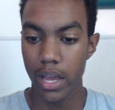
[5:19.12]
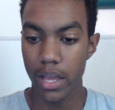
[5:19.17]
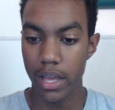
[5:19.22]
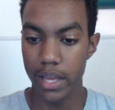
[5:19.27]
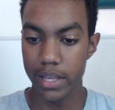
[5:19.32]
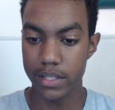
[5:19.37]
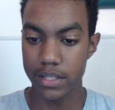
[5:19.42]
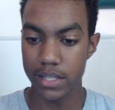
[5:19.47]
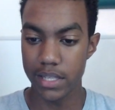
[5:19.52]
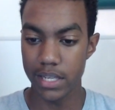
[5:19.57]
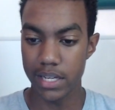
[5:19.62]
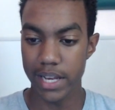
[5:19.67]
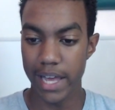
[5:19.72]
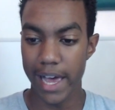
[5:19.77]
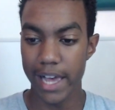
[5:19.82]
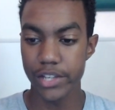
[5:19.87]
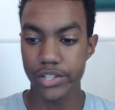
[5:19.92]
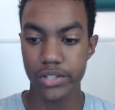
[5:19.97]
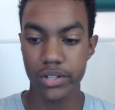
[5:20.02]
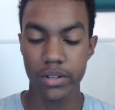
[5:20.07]
It's the
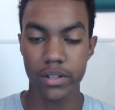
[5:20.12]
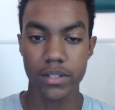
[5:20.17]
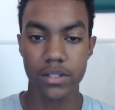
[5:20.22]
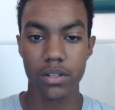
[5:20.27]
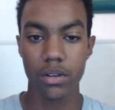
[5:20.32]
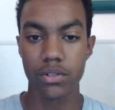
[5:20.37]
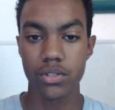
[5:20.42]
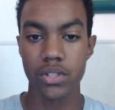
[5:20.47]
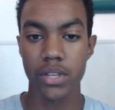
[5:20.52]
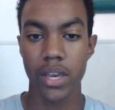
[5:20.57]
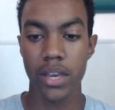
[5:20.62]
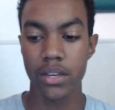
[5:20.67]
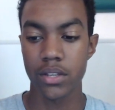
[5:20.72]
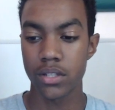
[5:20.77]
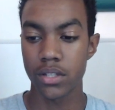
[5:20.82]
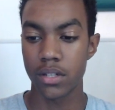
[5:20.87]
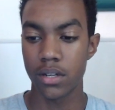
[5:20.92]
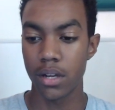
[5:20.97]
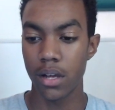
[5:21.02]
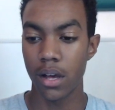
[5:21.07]
National
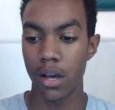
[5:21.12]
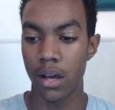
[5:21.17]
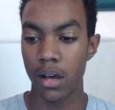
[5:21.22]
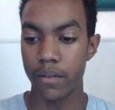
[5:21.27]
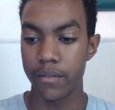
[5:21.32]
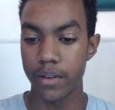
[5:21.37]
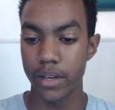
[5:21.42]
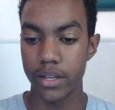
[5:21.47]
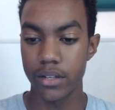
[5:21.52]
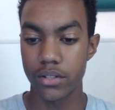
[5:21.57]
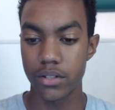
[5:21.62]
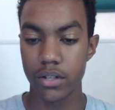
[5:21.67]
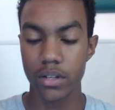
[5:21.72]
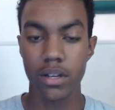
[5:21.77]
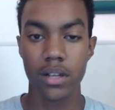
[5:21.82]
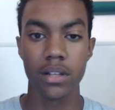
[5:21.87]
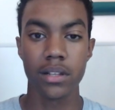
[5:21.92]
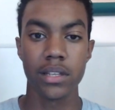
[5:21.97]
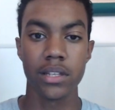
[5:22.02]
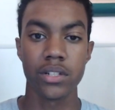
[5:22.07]
Association of
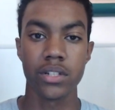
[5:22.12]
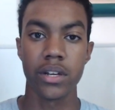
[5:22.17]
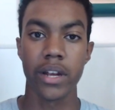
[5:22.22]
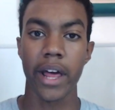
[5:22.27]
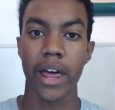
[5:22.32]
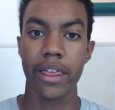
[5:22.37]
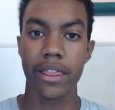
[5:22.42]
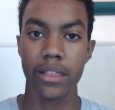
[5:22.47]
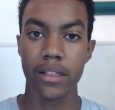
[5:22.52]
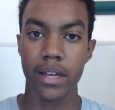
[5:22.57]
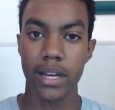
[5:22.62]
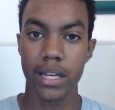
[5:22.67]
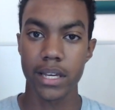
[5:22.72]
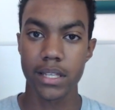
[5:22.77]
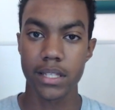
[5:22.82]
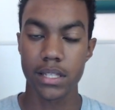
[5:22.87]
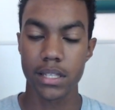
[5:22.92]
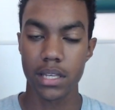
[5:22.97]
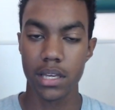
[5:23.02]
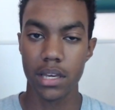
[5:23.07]
Intercollegiate
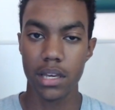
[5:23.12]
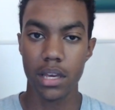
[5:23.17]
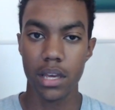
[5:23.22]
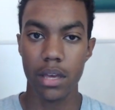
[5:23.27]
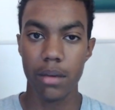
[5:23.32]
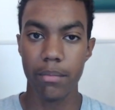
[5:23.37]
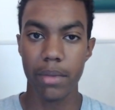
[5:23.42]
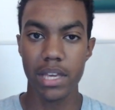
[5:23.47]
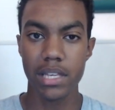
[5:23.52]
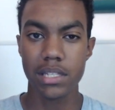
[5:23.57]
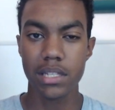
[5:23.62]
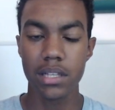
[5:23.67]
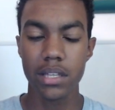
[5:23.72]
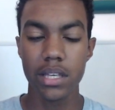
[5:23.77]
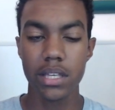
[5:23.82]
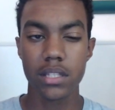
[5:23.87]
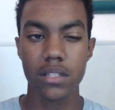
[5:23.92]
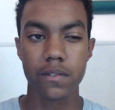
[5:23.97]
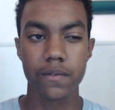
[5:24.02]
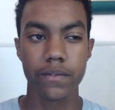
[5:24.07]
Athletics.
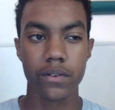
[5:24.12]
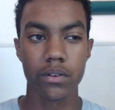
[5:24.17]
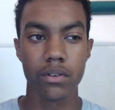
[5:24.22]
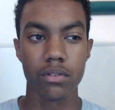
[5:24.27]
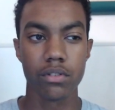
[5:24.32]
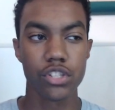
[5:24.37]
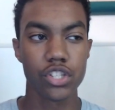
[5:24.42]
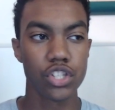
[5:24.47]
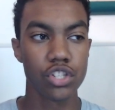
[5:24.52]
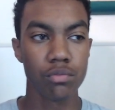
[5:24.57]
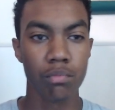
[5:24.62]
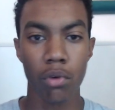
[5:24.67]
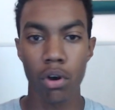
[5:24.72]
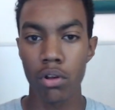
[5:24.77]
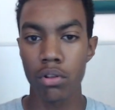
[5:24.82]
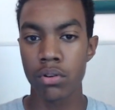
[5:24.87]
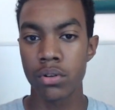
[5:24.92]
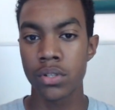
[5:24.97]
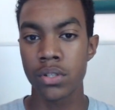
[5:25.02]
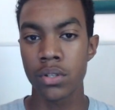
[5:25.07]
Basically, it's for
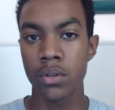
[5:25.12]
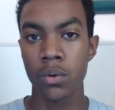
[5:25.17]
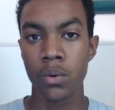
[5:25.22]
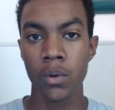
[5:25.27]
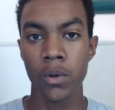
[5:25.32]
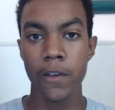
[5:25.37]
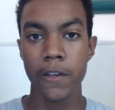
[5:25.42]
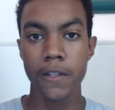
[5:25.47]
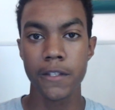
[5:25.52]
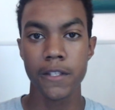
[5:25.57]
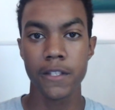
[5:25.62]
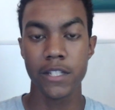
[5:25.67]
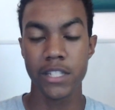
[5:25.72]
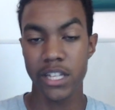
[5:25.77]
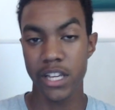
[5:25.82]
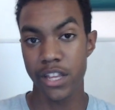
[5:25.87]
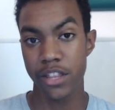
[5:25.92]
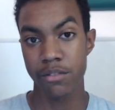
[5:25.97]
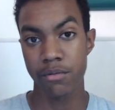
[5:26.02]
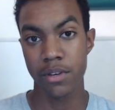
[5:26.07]
smaller schools,
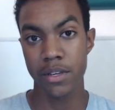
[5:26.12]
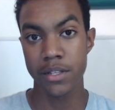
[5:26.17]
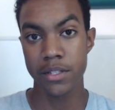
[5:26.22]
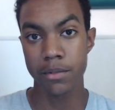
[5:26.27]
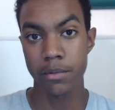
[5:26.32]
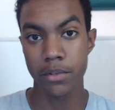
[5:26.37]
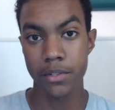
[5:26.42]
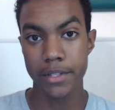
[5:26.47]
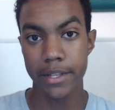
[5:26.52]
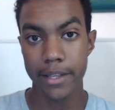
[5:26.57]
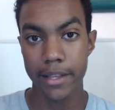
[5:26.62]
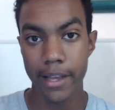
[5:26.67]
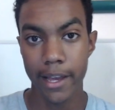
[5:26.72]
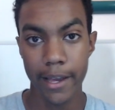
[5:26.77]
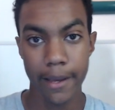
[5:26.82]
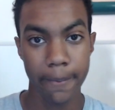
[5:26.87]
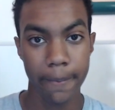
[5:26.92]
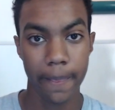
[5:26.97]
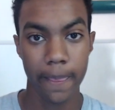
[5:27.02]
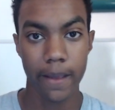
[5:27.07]
D3s most of the
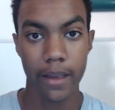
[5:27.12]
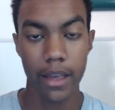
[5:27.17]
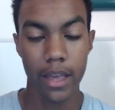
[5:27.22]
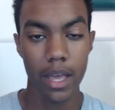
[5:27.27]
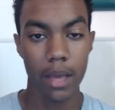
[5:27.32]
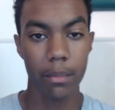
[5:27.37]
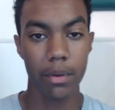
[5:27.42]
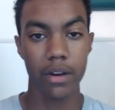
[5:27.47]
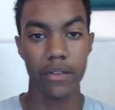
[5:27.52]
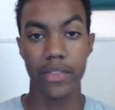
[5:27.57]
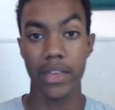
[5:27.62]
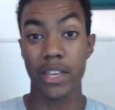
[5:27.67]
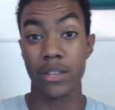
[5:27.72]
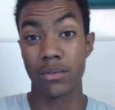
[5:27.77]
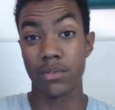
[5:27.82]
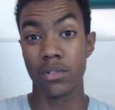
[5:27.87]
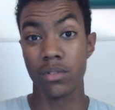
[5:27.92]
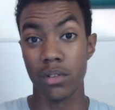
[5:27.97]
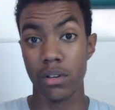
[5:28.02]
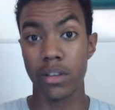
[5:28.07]
time. But if that's
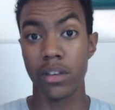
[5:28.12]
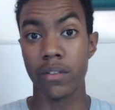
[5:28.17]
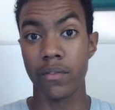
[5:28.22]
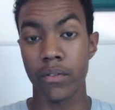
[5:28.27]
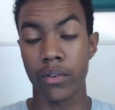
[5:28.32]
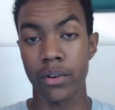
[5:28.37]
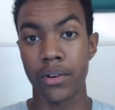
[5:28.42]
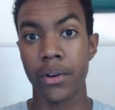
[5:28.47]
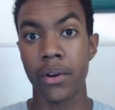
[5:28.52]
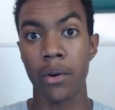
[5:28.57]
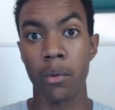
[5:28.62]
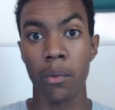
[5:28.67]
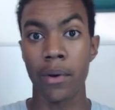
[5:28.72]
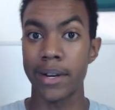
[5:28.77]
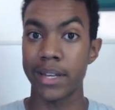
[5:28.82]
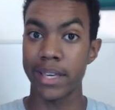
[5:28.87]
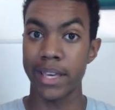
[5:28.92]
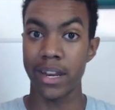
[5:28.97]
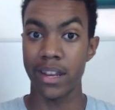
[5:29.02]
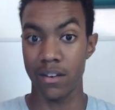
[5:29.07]
what you're looking for, you're going to
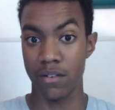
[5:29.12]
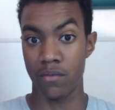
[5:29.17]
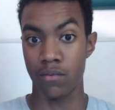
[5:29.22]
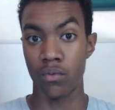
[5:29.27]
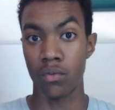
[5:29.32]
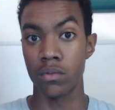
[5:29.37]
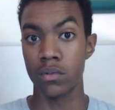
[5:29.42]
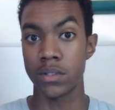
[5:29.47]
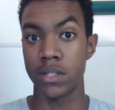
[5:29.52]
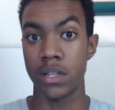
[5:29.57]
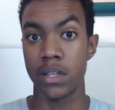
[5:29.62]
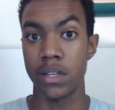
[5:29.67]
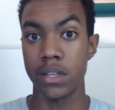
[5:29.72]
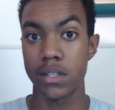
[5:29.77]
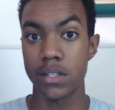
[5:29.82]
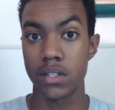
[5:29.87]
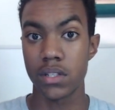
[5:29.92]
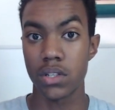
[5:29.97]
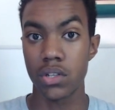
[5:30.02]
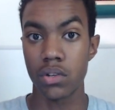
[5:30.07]
want to get enrolled in
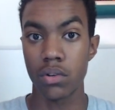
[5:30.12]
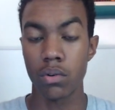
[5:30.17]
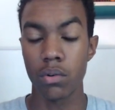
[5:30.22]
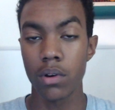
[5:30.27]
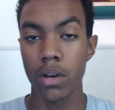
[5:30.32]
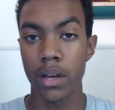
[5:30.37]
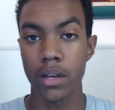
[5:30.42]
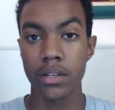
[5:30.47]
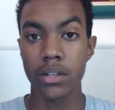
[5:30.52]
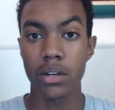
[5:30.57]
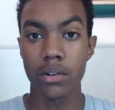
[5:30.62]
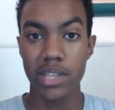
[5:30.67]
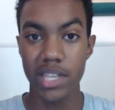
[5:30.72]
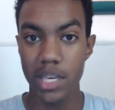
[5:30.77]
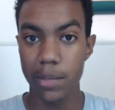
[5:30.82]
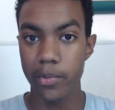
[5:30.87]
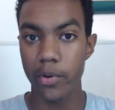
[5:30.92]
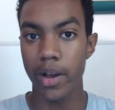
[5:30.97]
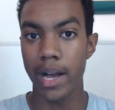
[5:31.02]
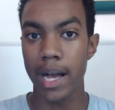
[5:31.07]
this too.
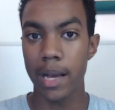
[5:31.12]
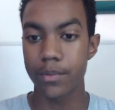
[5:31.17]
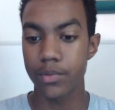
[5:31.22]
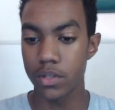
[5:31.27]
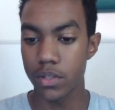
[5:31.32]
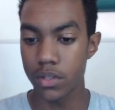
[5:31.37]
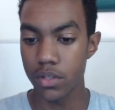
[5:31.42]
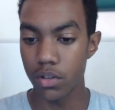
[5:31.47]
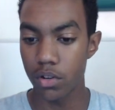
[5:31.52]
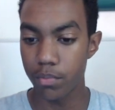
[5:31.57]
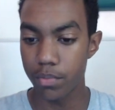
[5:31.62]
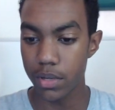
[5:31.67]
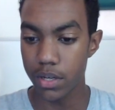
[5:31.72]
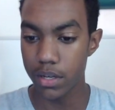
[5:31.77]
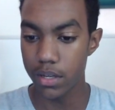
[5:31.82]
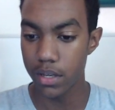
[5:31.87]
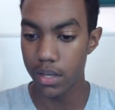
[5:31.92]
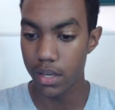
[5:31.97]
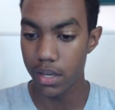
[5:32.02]
Keep your options open.